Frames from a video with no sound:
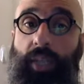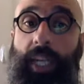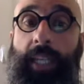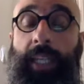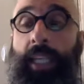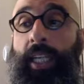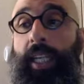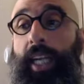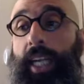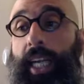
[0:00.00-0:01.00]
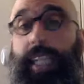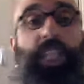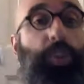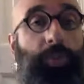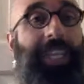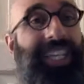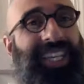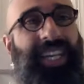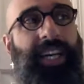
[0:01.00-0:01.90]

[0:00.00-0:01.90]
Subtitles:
right? Like, and they speak